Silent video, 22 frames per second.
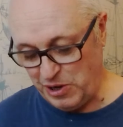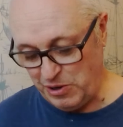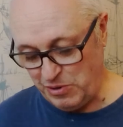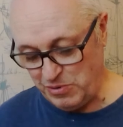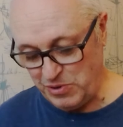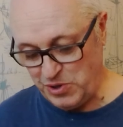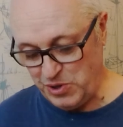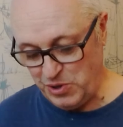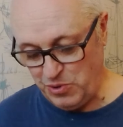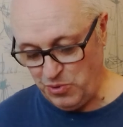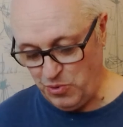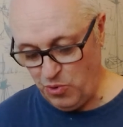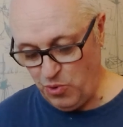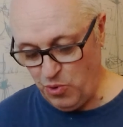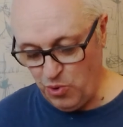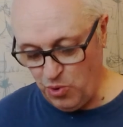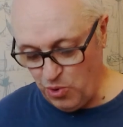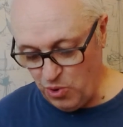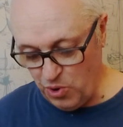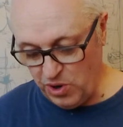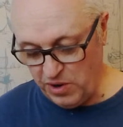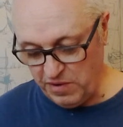you to
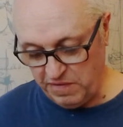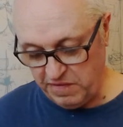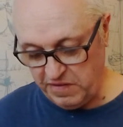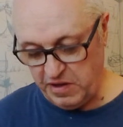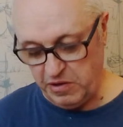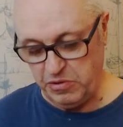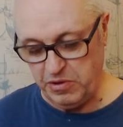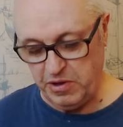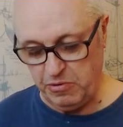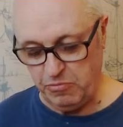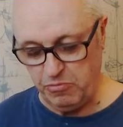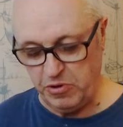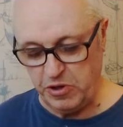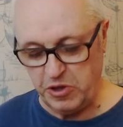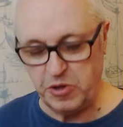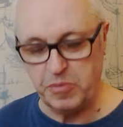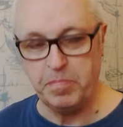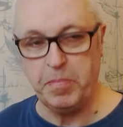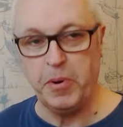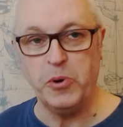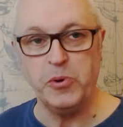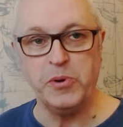all of you that
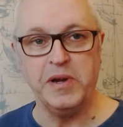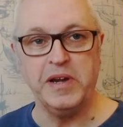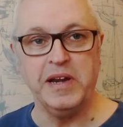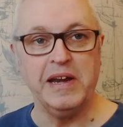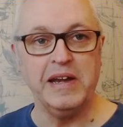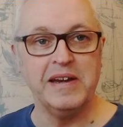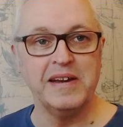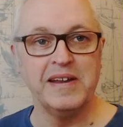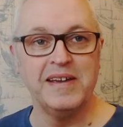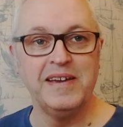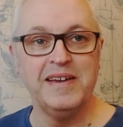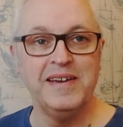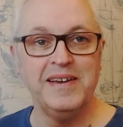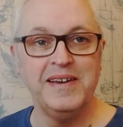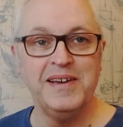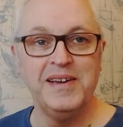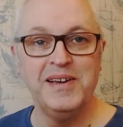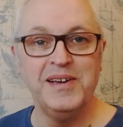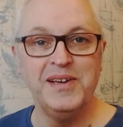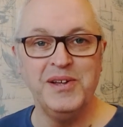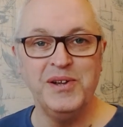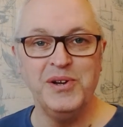responded
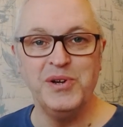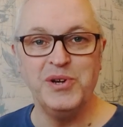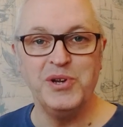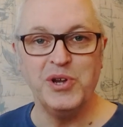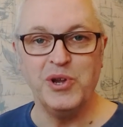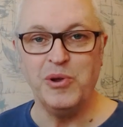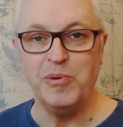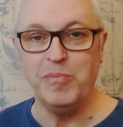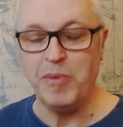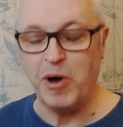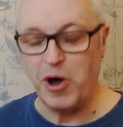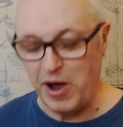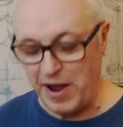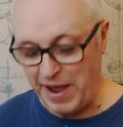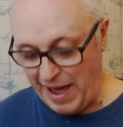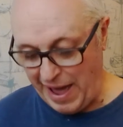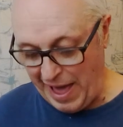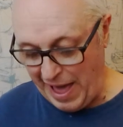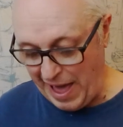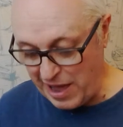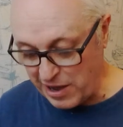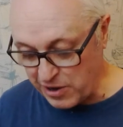to my
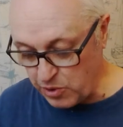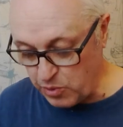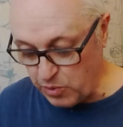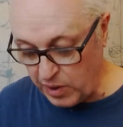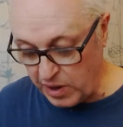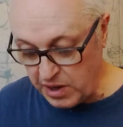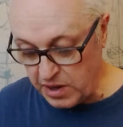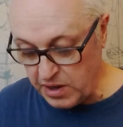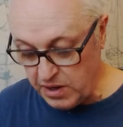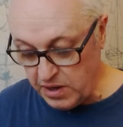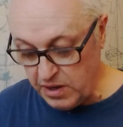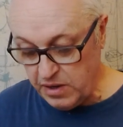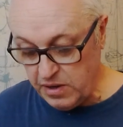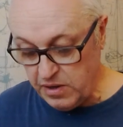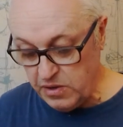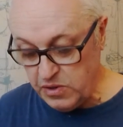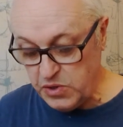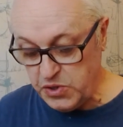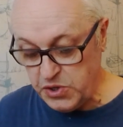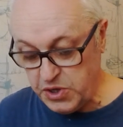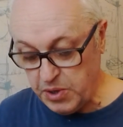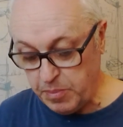Aqua
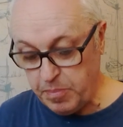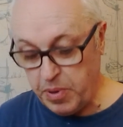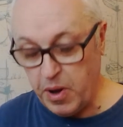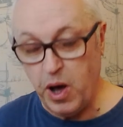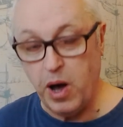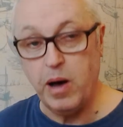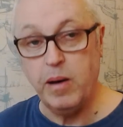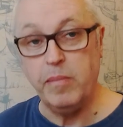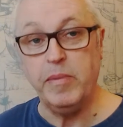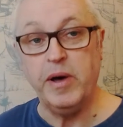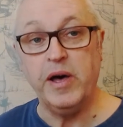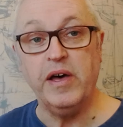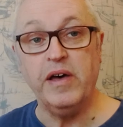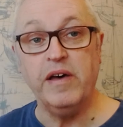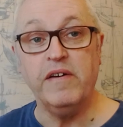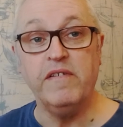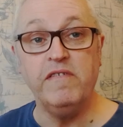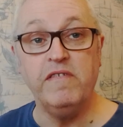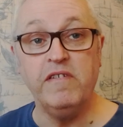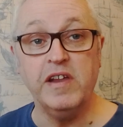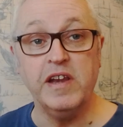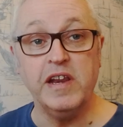de Palma
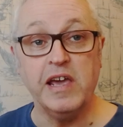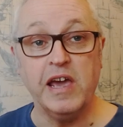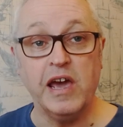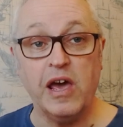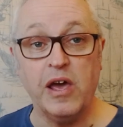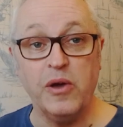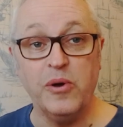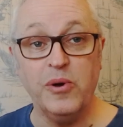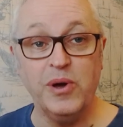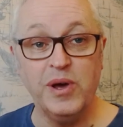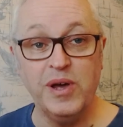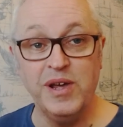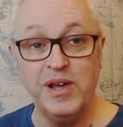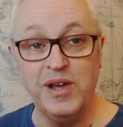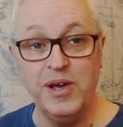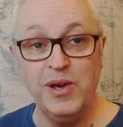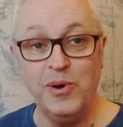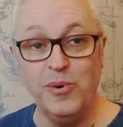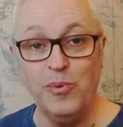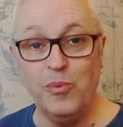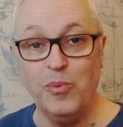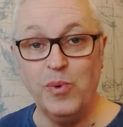video
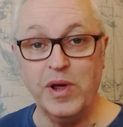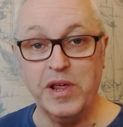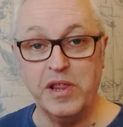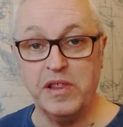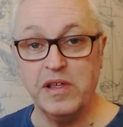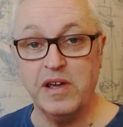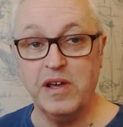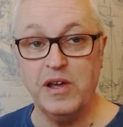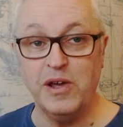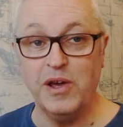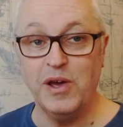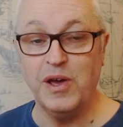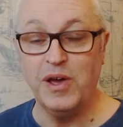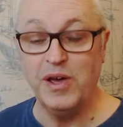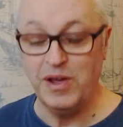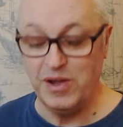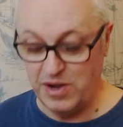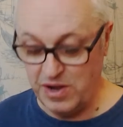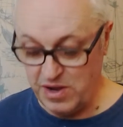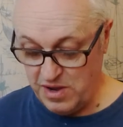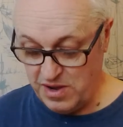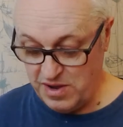with
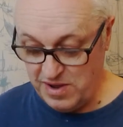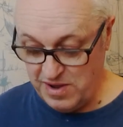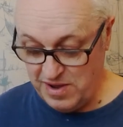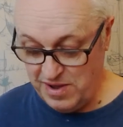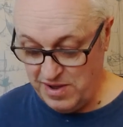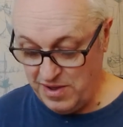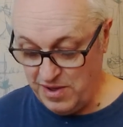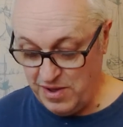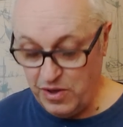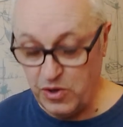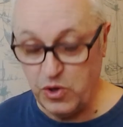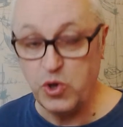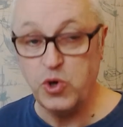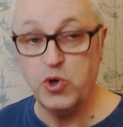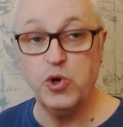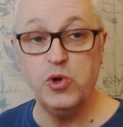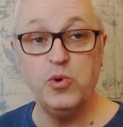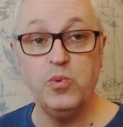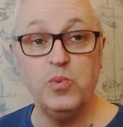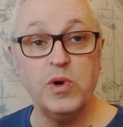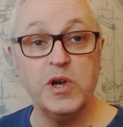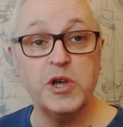
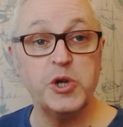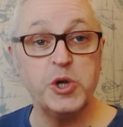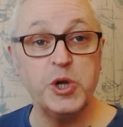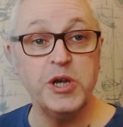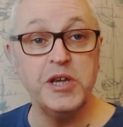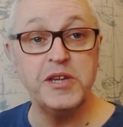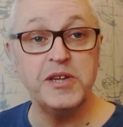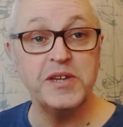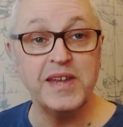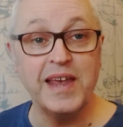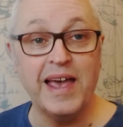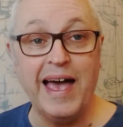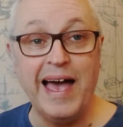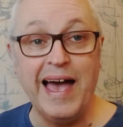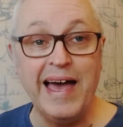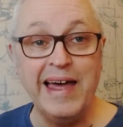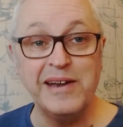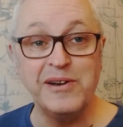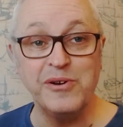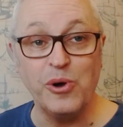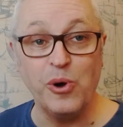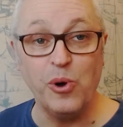good wishes,
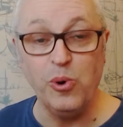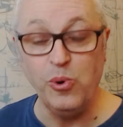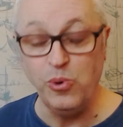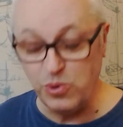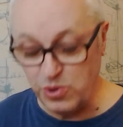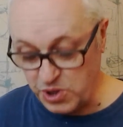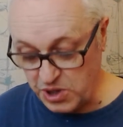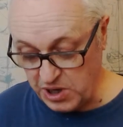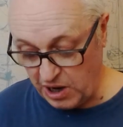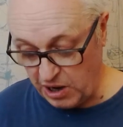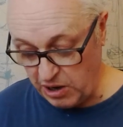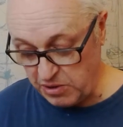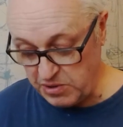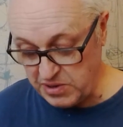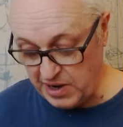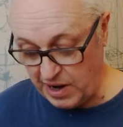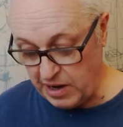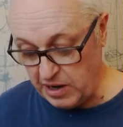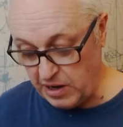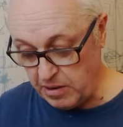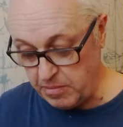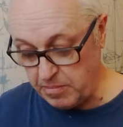and also
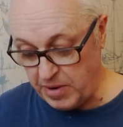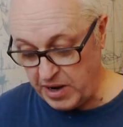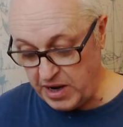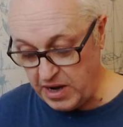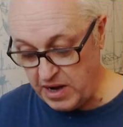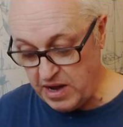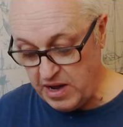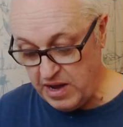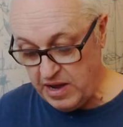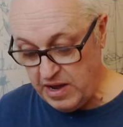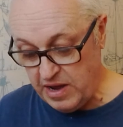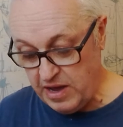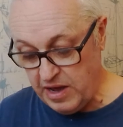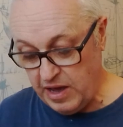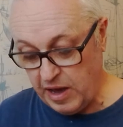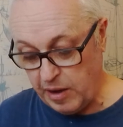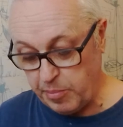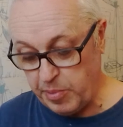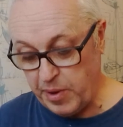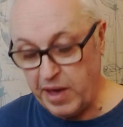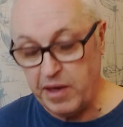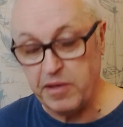telling me
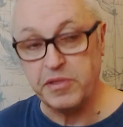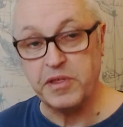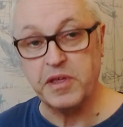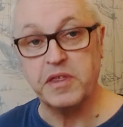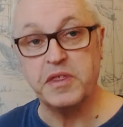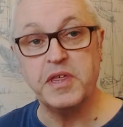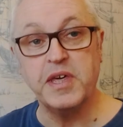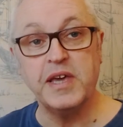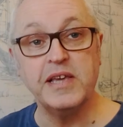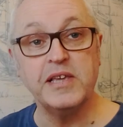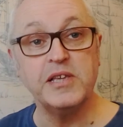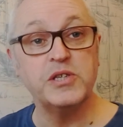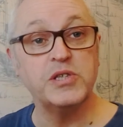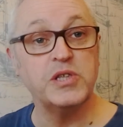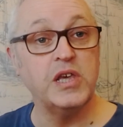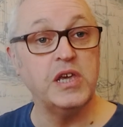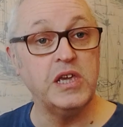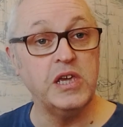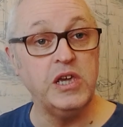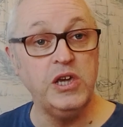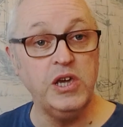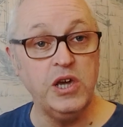about the things
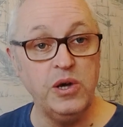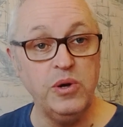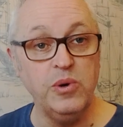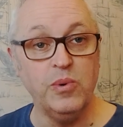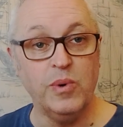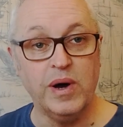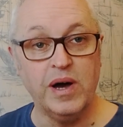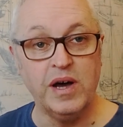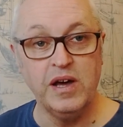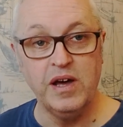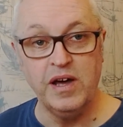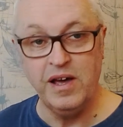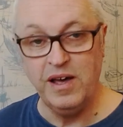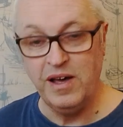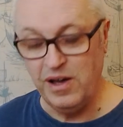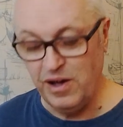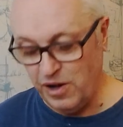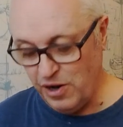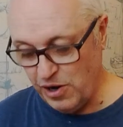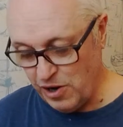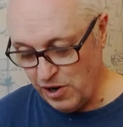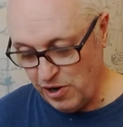that you
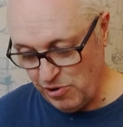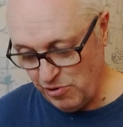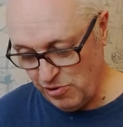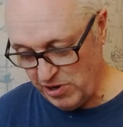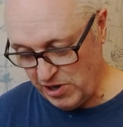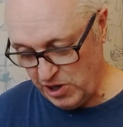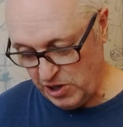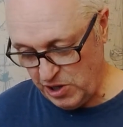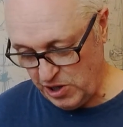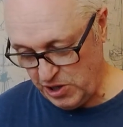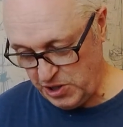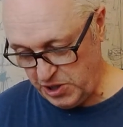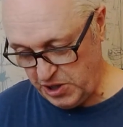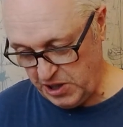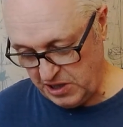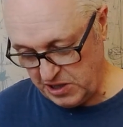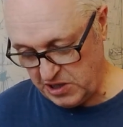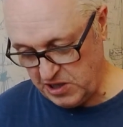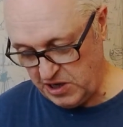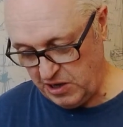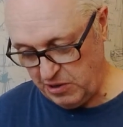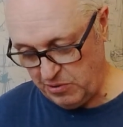are
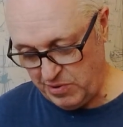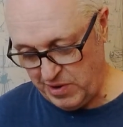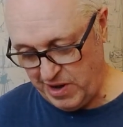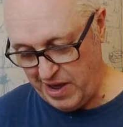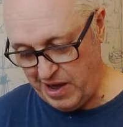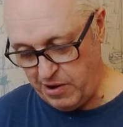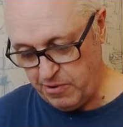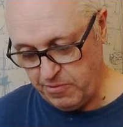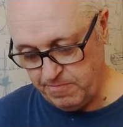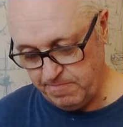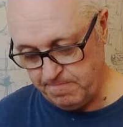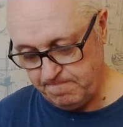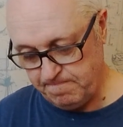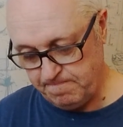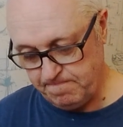allergic to. Now,